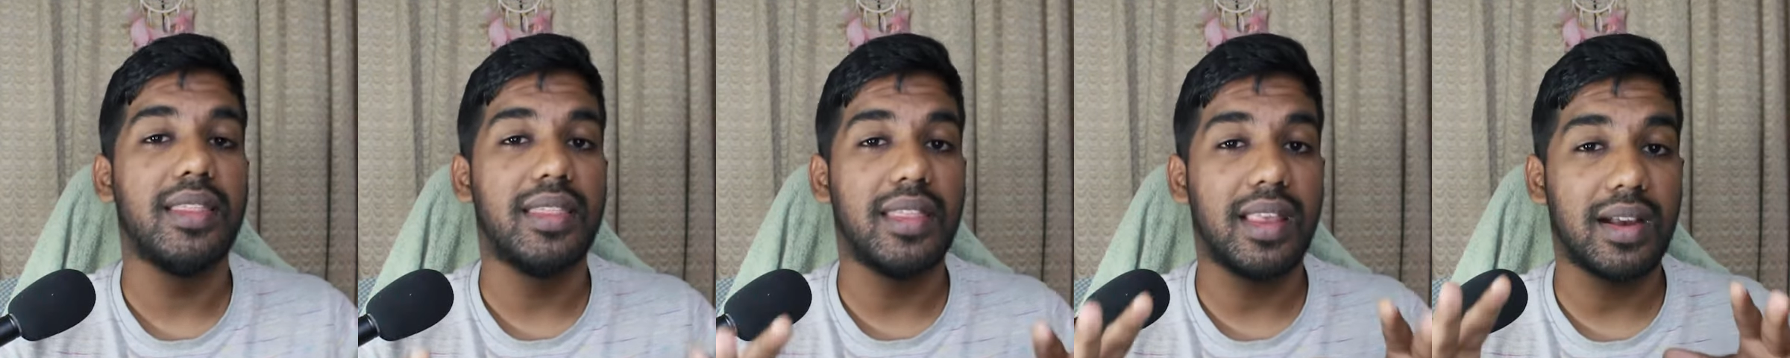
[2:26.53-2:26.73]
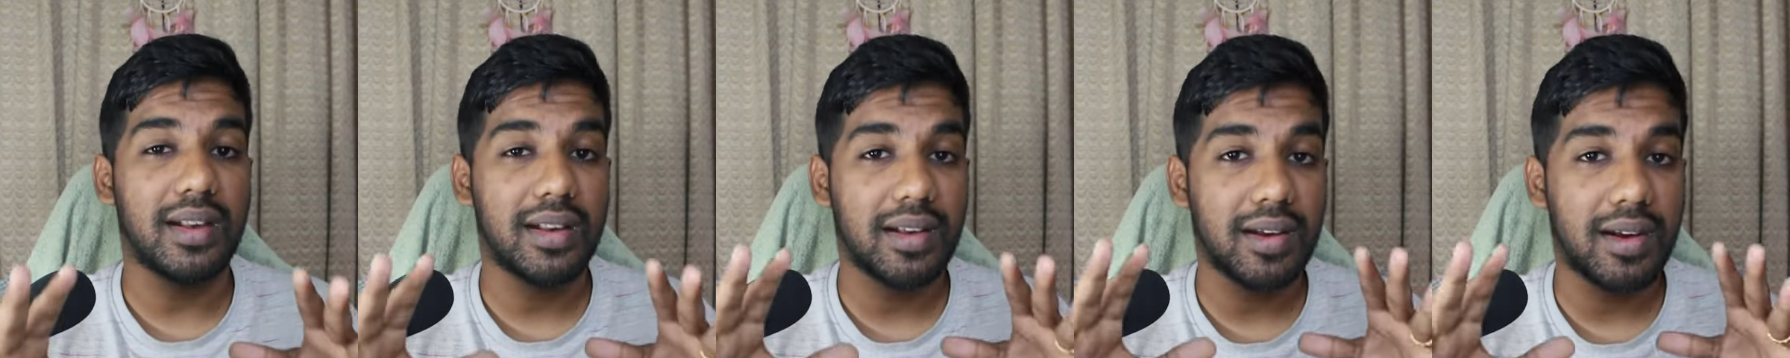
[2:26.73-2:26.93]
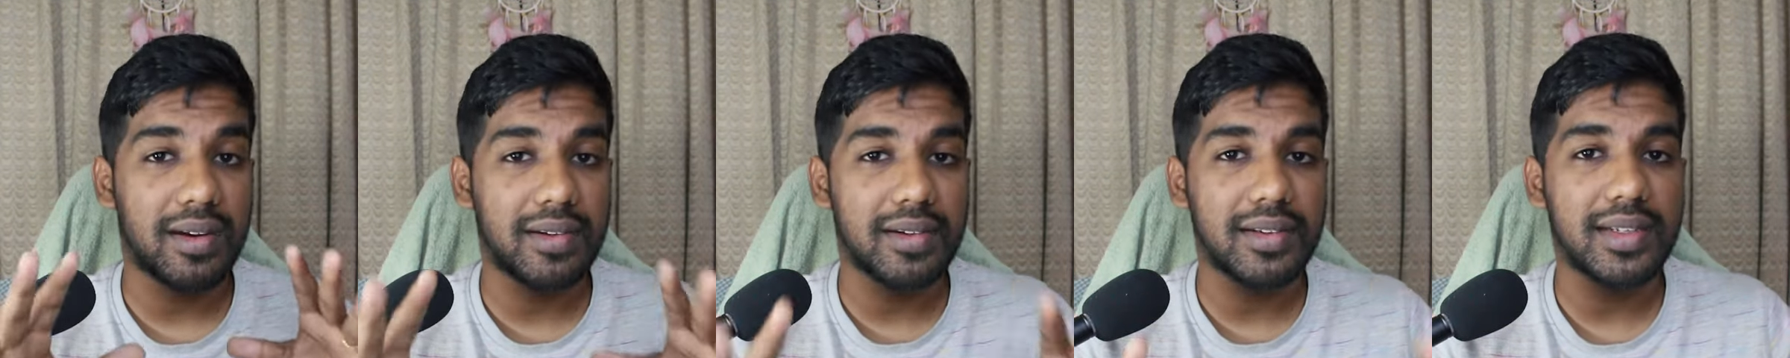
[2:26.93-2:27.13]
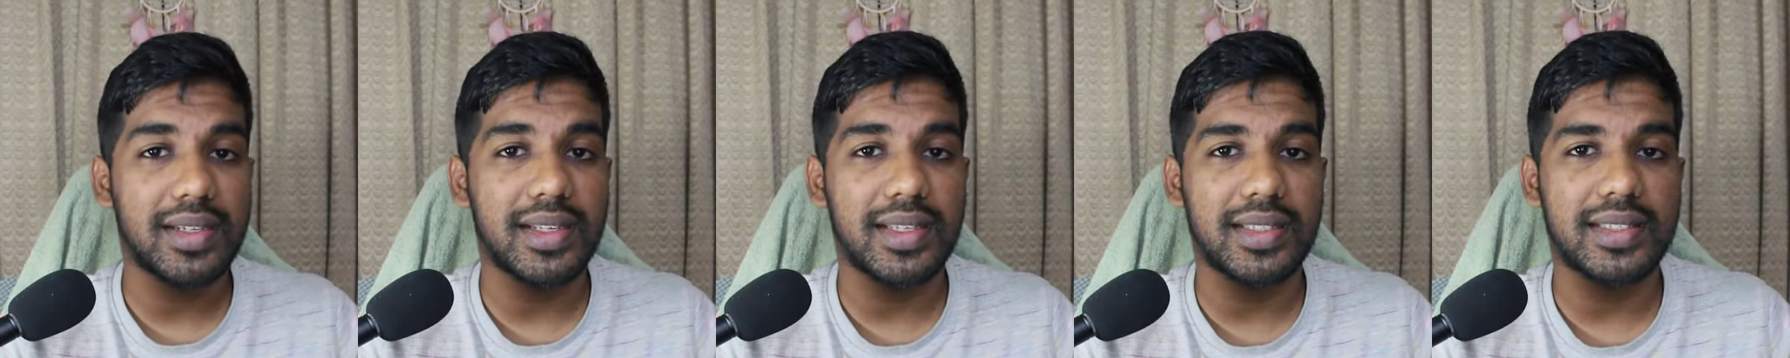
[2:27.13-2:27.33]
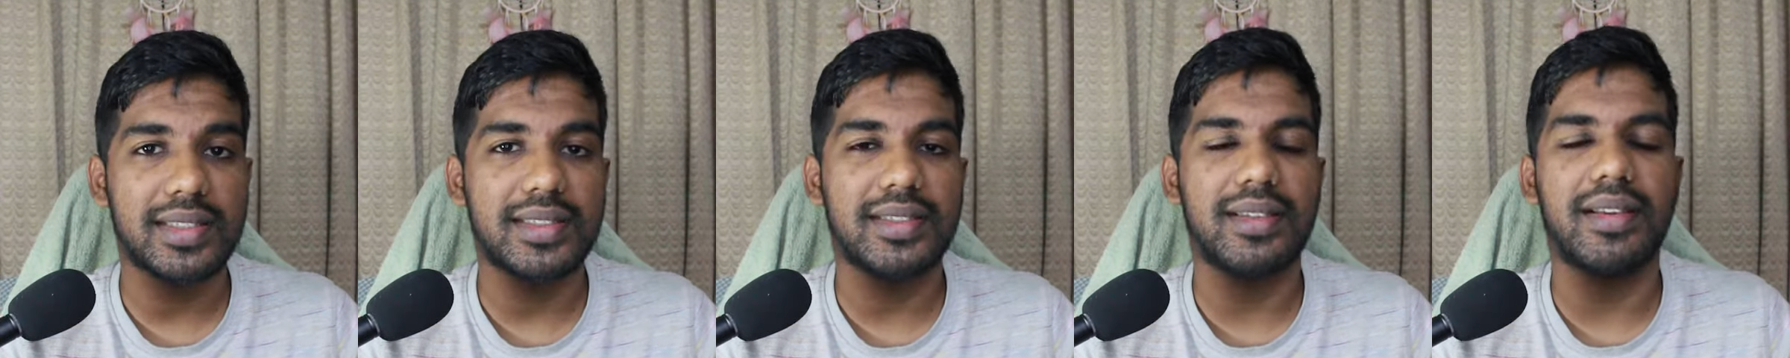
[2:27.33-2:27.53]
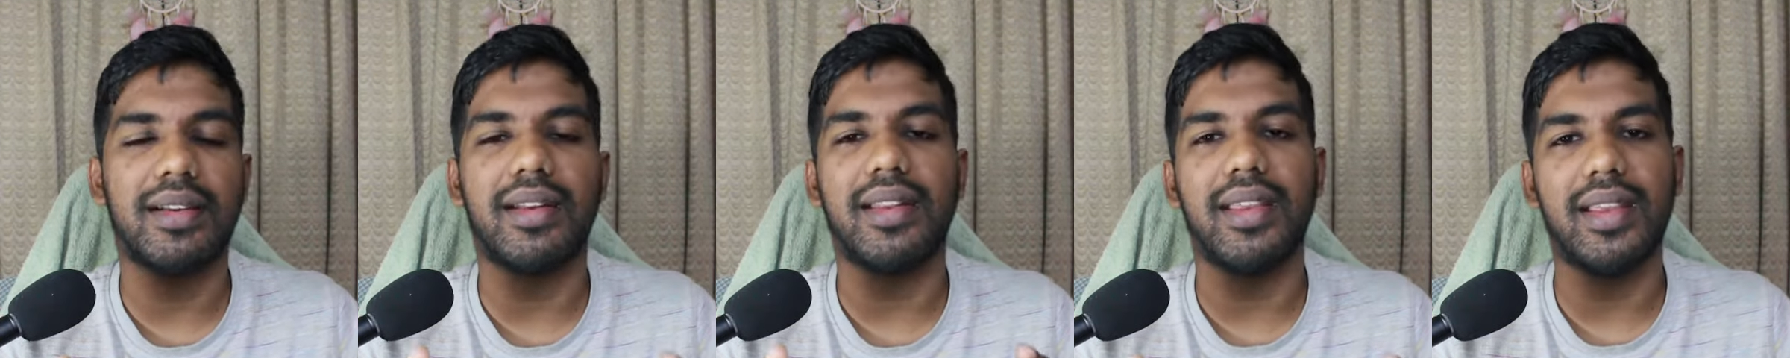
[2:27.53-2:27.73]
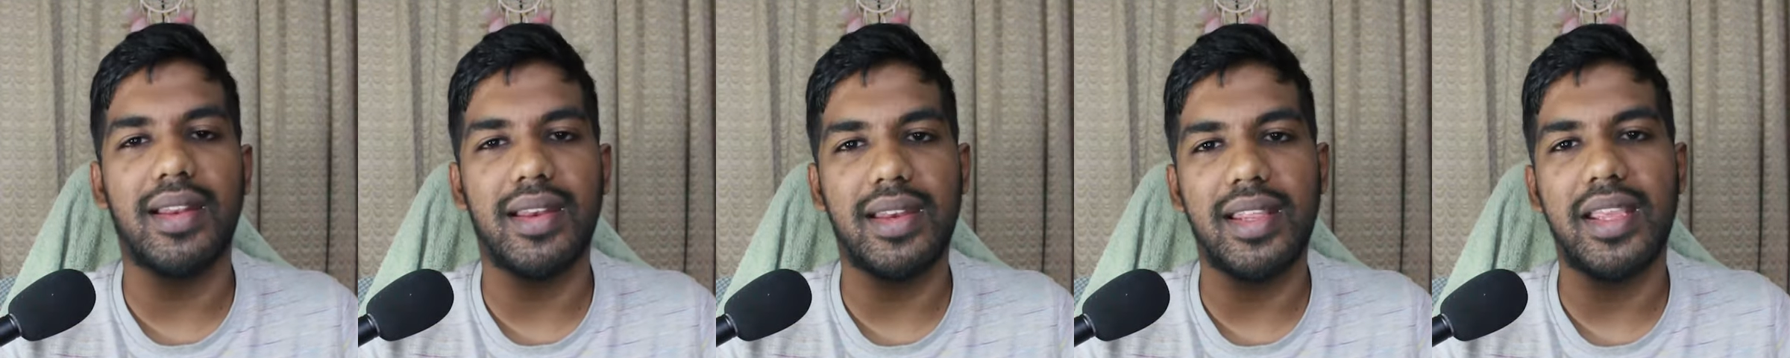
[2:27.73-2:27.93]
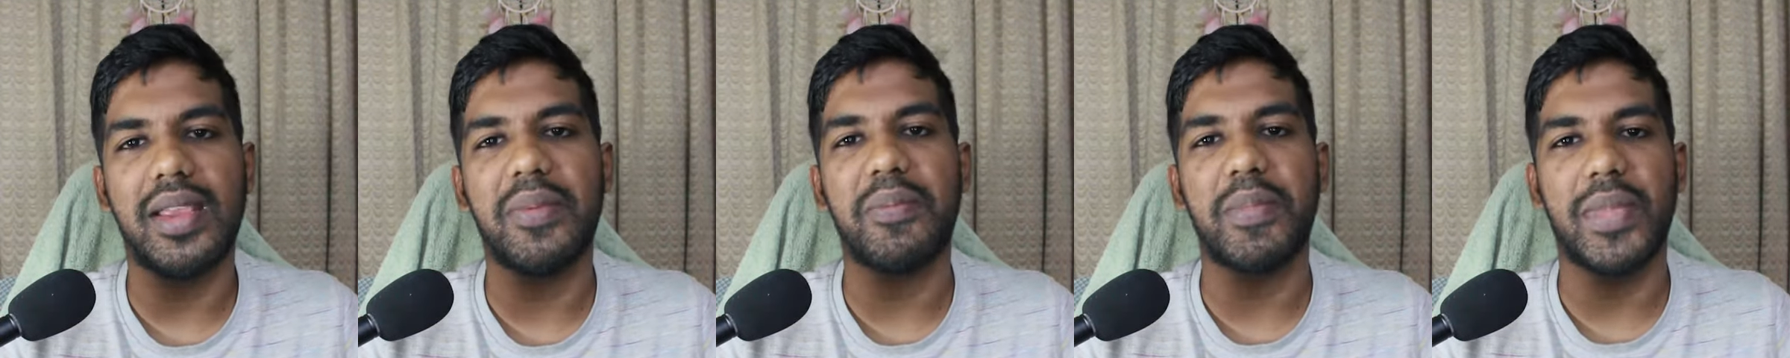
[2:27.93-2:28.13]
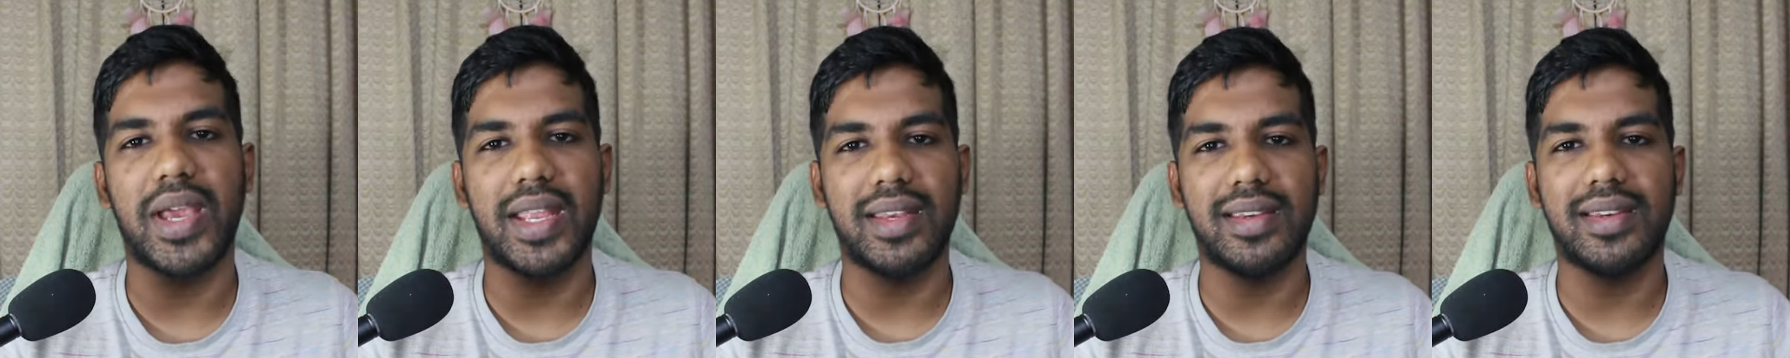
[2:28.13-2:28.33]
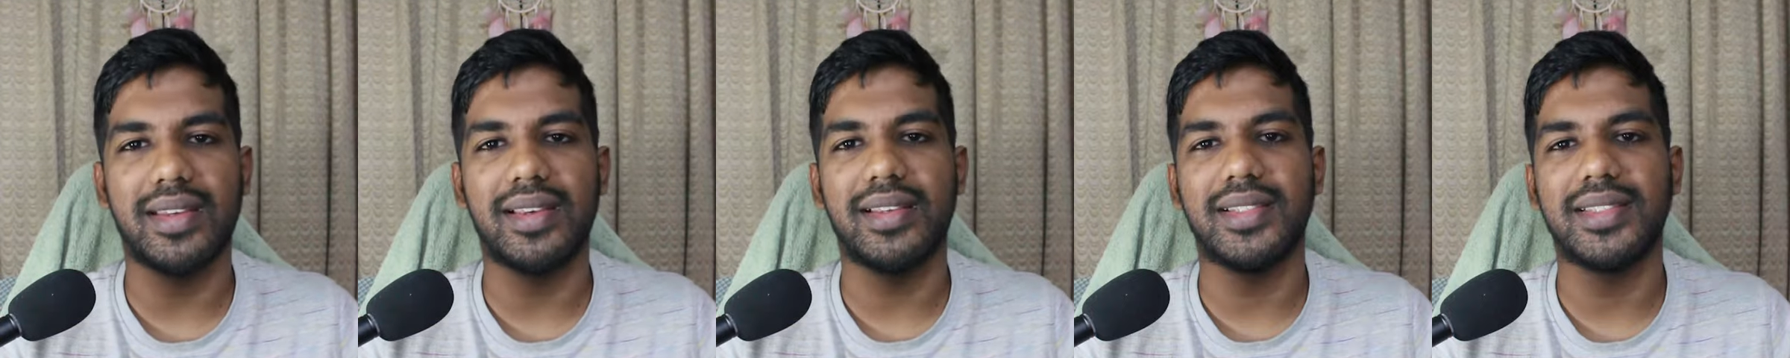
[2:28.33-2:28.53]
the contest really
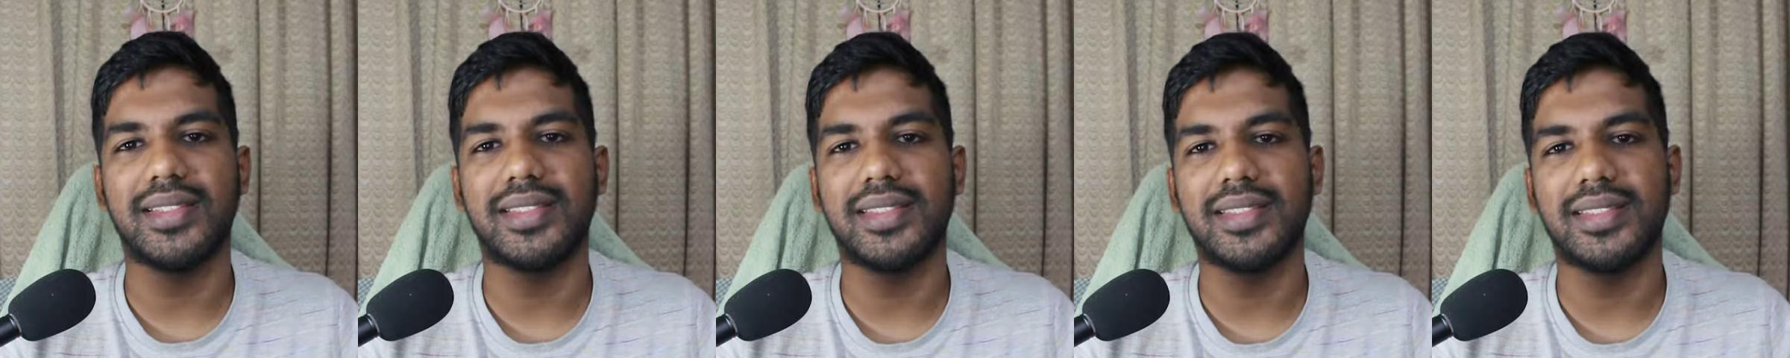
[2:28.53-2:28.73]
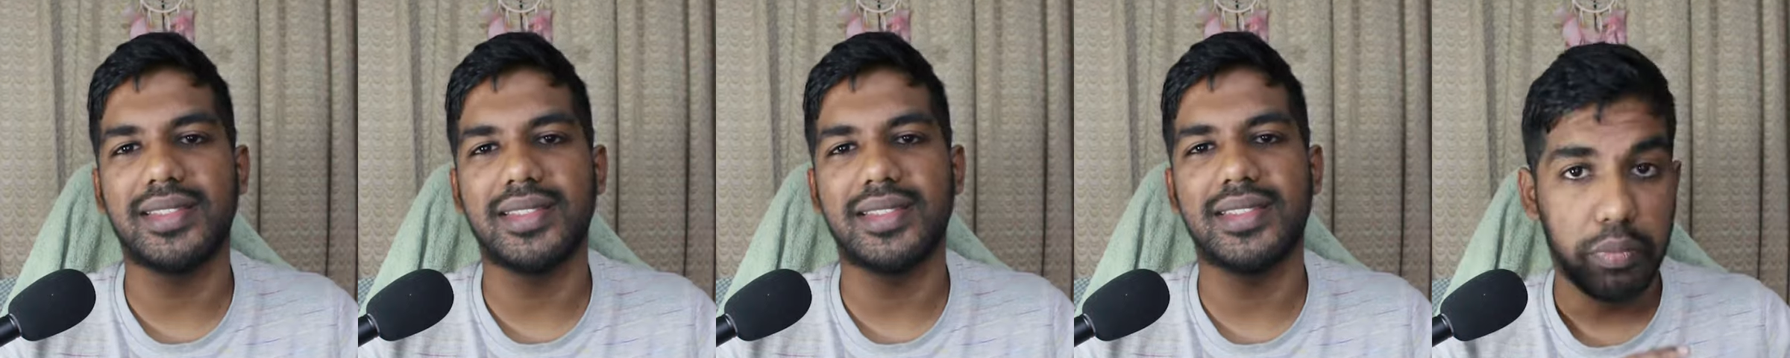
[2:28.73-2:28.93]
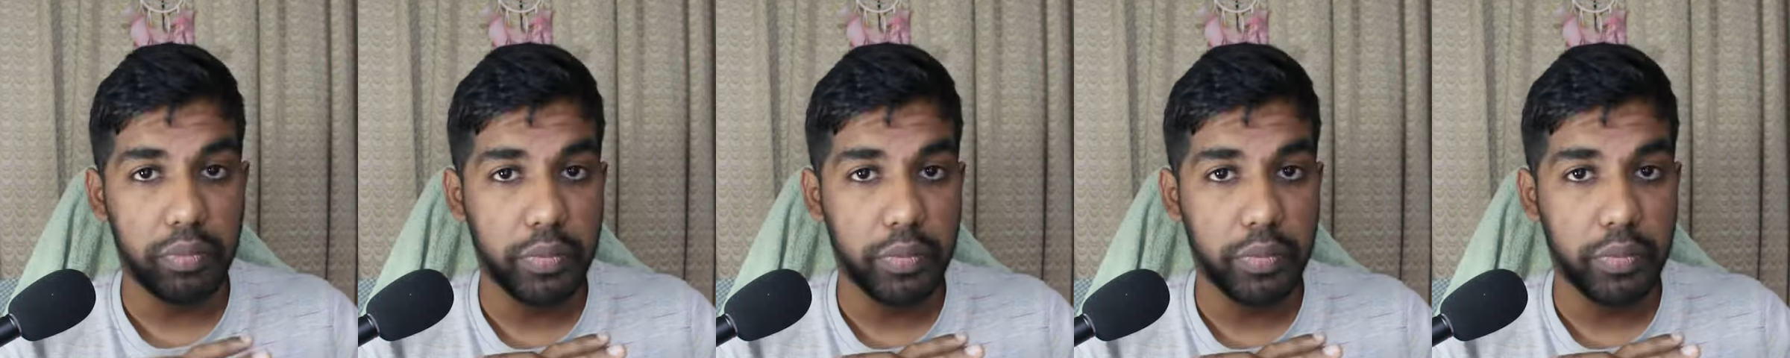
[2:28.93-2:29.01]
matters.